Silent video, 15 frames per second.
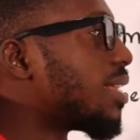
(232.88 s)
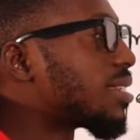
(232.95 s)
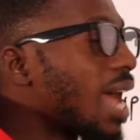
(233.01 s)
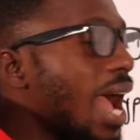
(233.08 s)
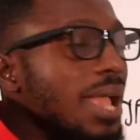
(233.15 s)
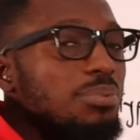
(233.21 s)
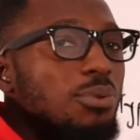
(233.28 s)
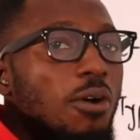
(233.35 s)

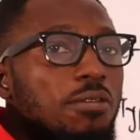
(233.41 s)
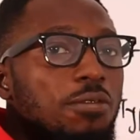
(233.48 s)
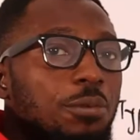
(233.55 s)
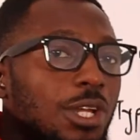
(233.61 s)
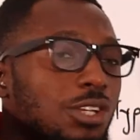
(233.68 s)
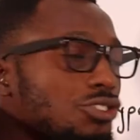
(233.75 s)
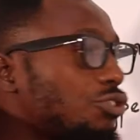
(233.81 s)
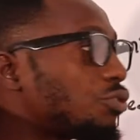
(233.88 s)
type of
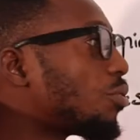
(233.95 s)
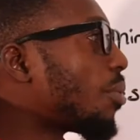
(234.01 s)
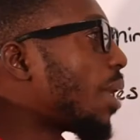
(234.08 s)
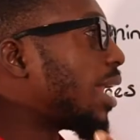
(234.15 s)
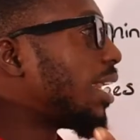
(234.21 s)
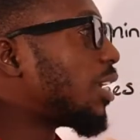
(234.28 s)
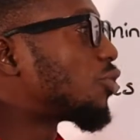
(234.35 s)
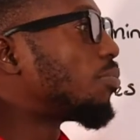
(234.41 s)
ratio
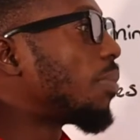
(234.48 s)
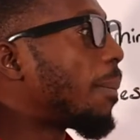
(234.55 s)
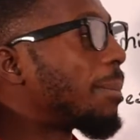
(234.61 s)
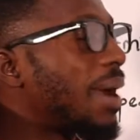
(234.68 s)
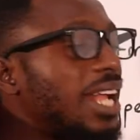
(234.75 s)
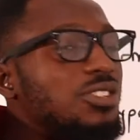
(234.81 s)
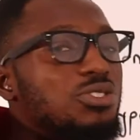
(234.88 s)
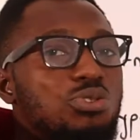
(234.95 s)
and there should be
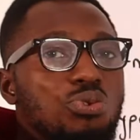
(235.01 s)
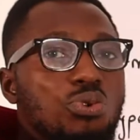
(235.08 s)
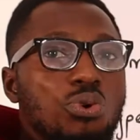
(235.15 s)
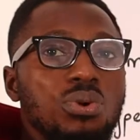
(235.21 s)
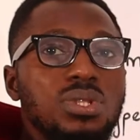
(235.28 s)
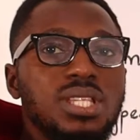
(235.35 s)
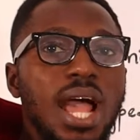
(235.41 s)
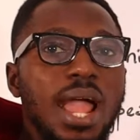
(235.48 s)
part to
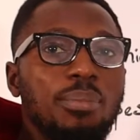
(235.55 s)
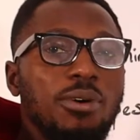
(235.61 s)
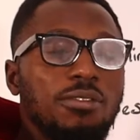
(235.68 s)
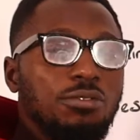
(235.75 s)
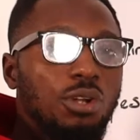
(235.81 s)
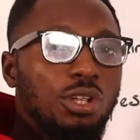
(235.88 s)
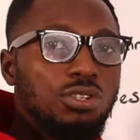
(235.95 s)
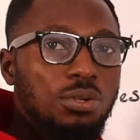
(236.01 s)
whole type
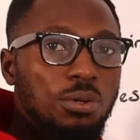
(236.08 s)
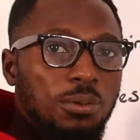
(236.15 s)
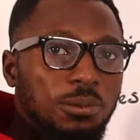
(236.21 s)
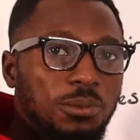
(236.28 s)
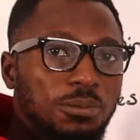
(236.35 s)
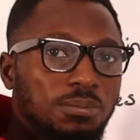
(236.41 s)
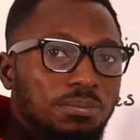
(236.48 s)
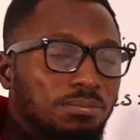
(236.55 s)
of ratio.
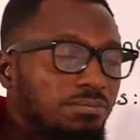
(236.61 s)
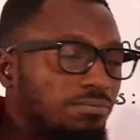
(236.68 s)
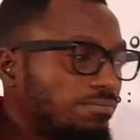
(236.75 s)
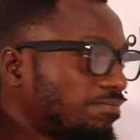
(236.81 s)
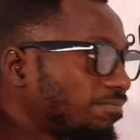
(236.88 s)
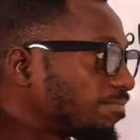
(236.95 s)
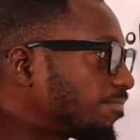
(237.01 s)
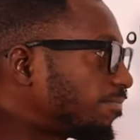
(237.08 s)

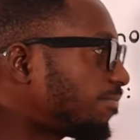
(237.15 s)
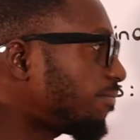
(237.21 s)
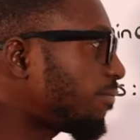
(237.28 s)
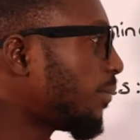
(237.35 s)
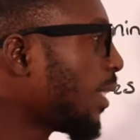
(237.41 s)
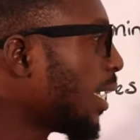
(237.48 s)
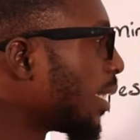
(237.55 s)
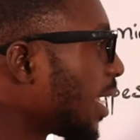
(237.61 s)

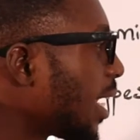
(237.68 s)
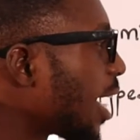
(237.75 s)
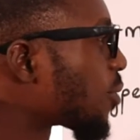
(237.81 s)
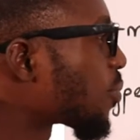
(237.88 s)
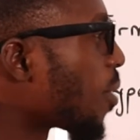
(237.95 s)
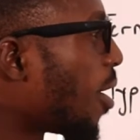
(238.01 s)
Then as